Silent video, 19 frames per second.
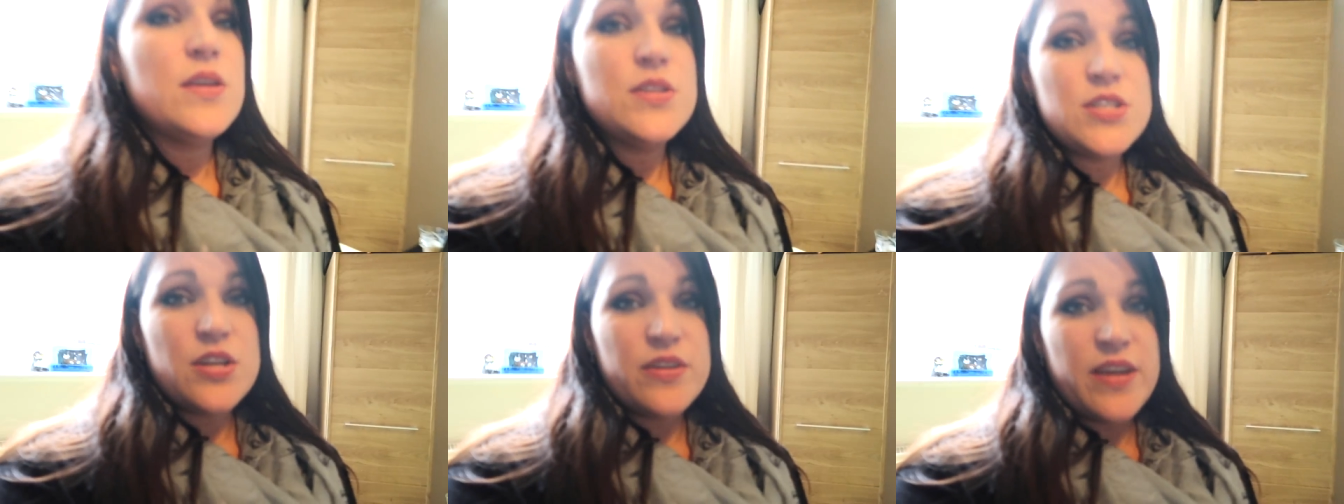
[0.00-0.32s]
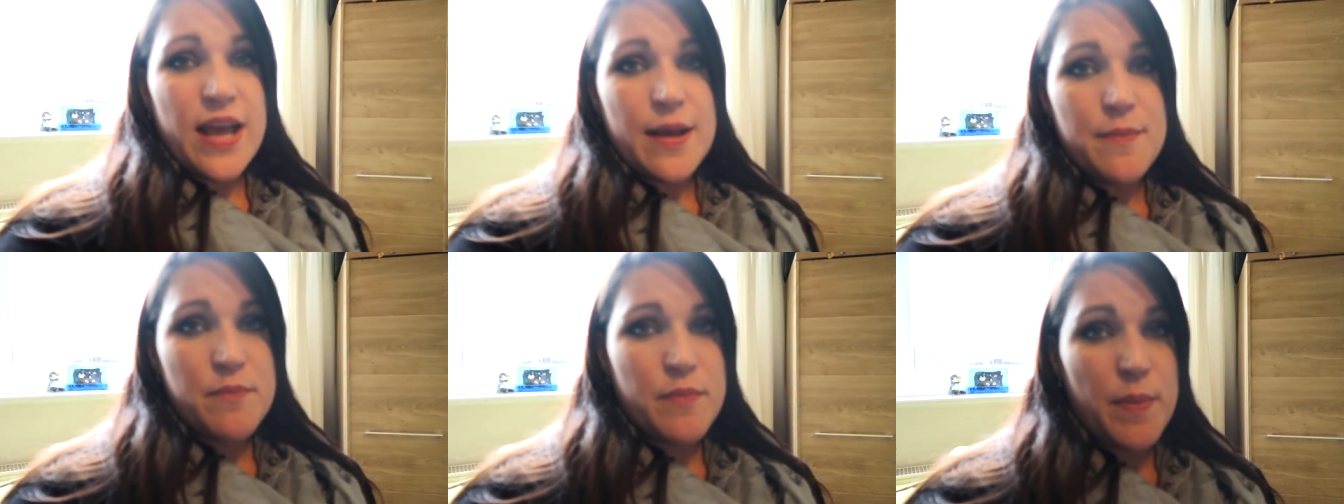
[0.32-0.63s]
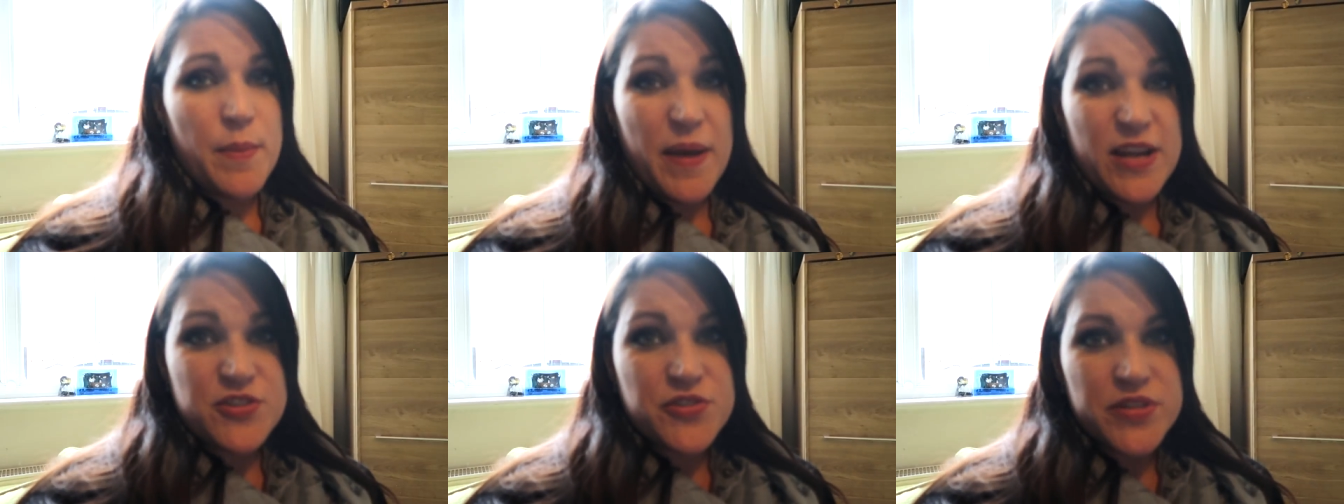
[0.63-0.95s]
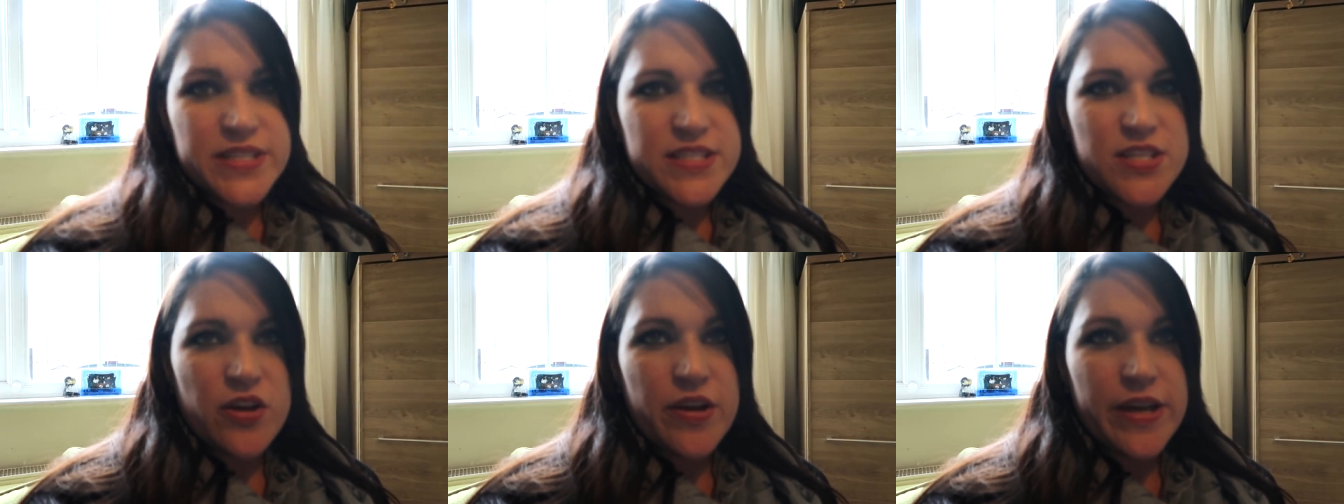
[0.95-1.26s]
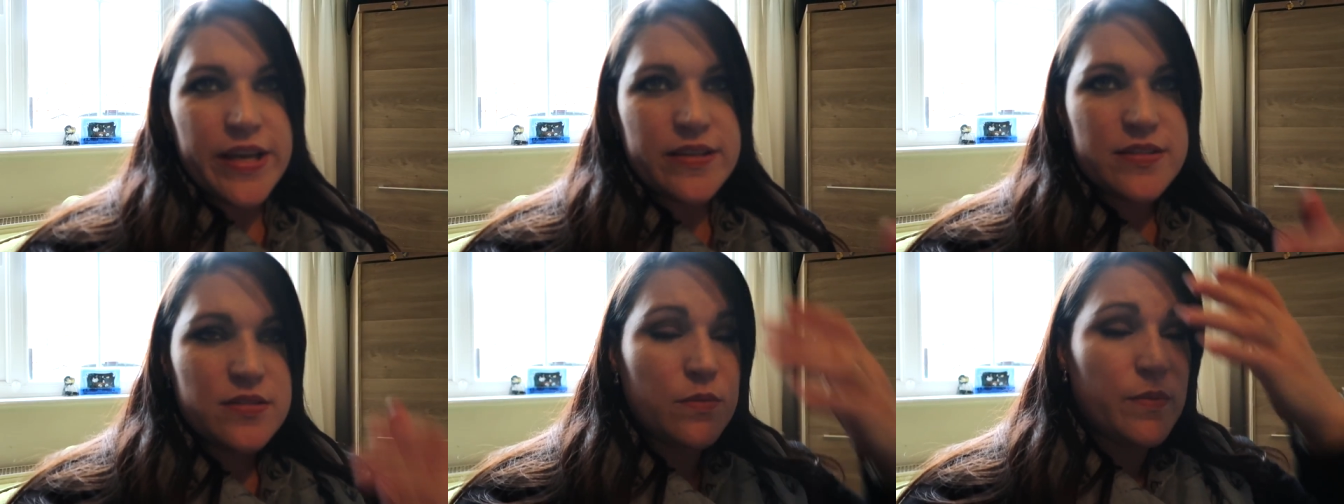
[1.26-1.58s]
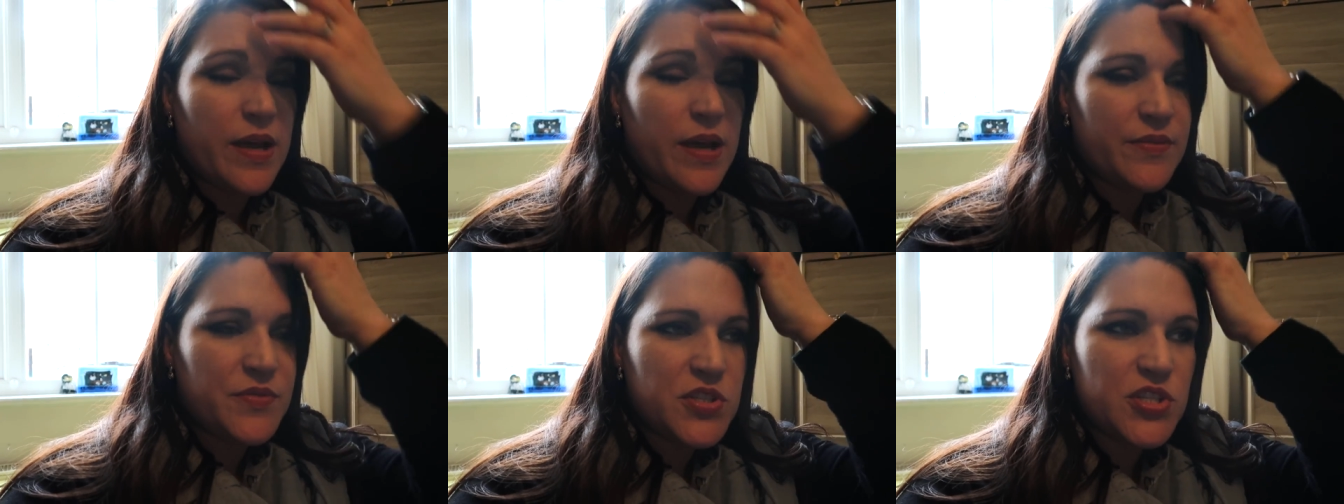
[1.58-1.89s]
So yeah, my battery's dying, so I
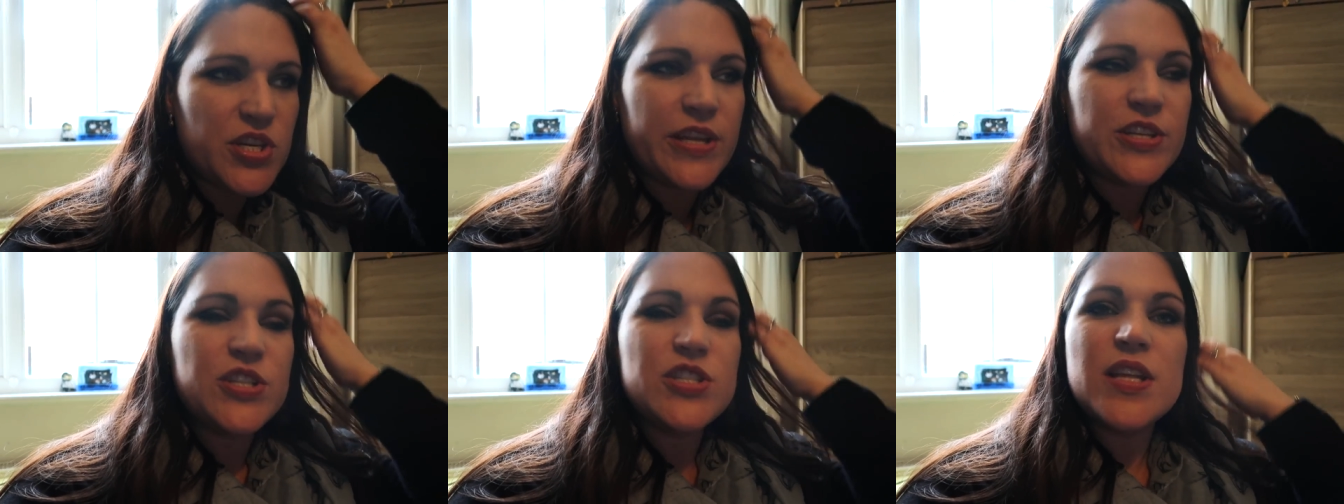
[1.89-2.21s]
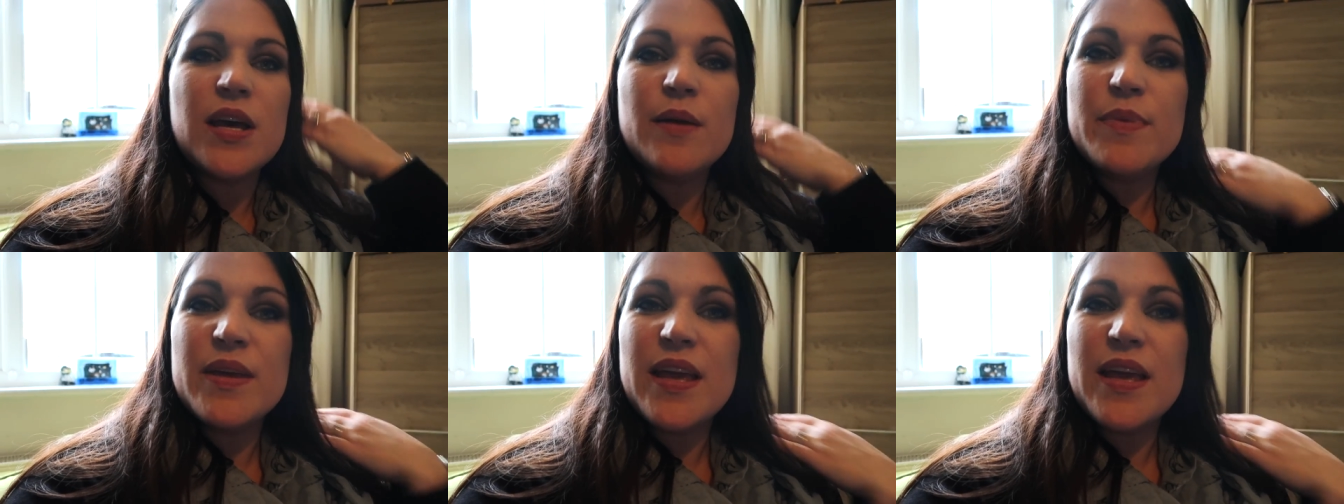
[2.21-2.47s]
might have to change that.